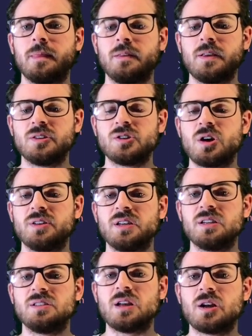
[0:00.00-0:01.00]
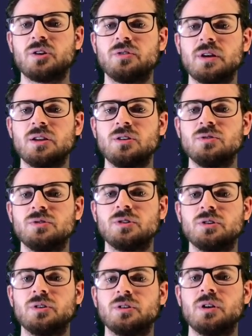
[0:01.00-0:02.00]
I guess
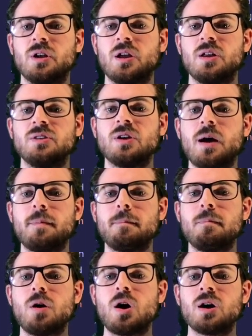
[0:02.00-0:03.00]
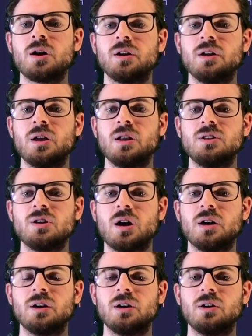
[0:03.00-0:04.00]

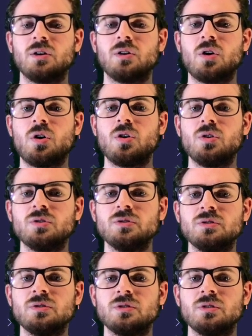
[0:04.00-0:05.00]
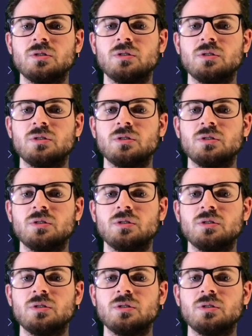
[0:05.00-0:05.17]
context.createUser.mock.calls.